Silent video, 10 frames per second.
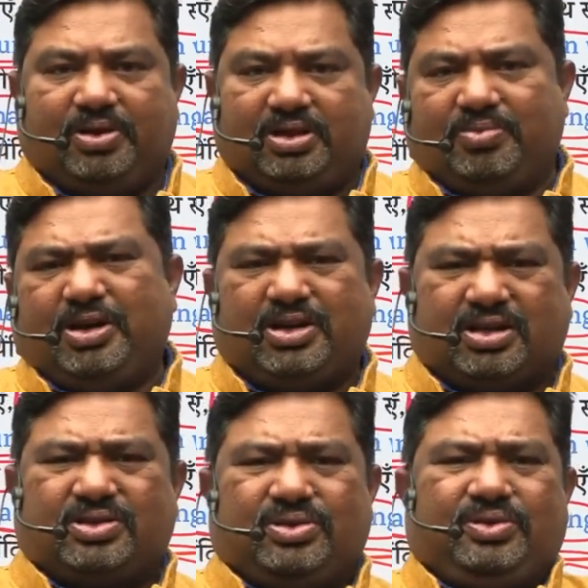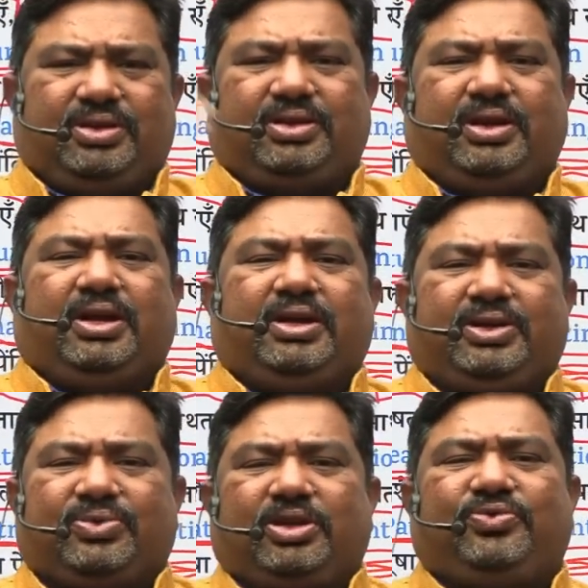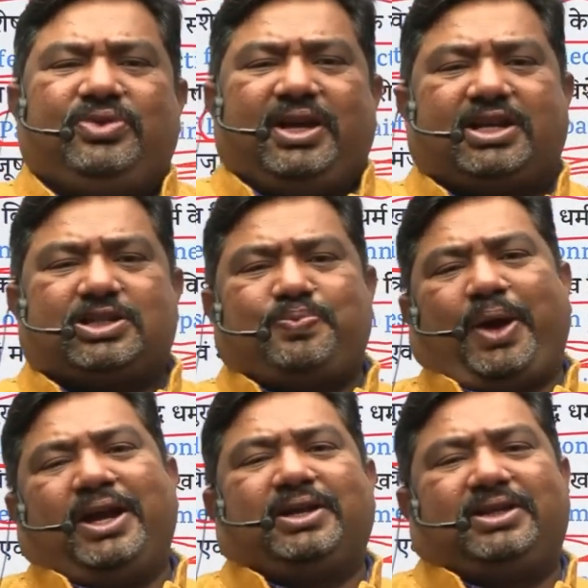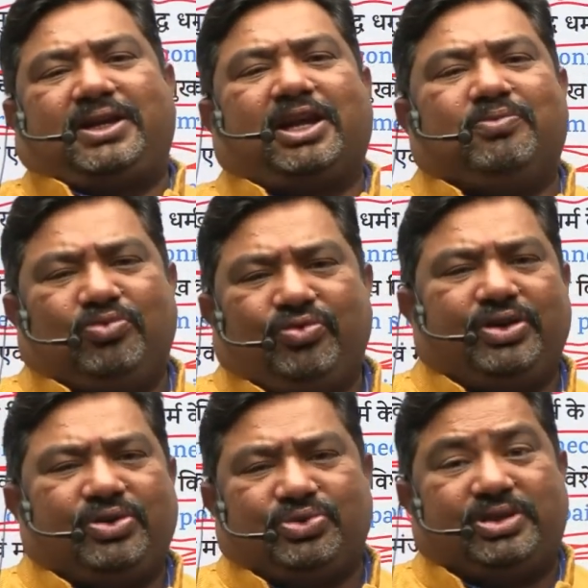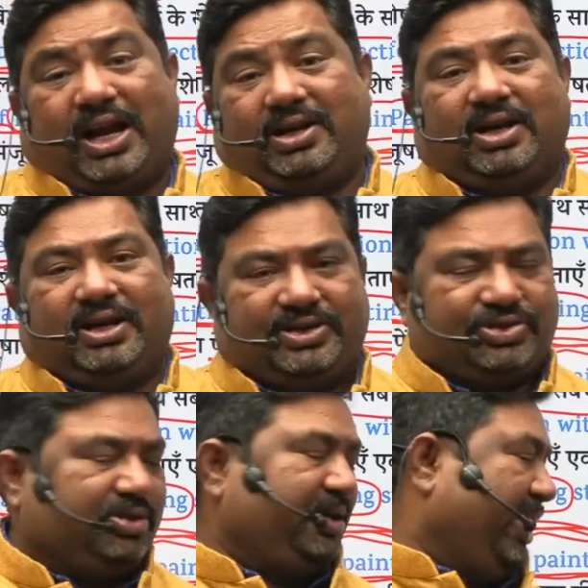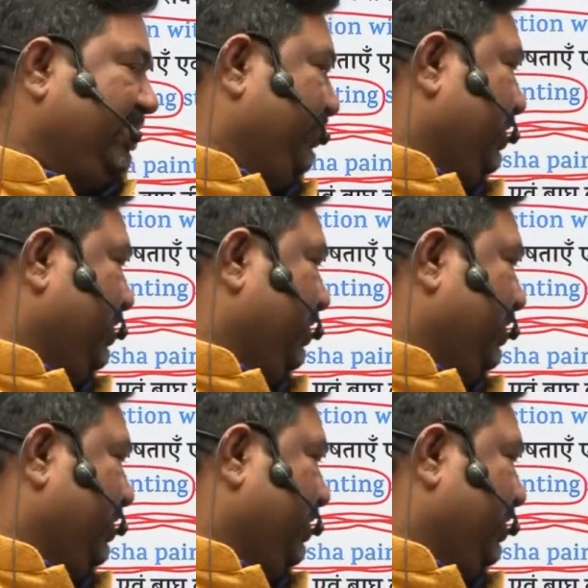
They might ask you, if they expand, they can move into that direction as well.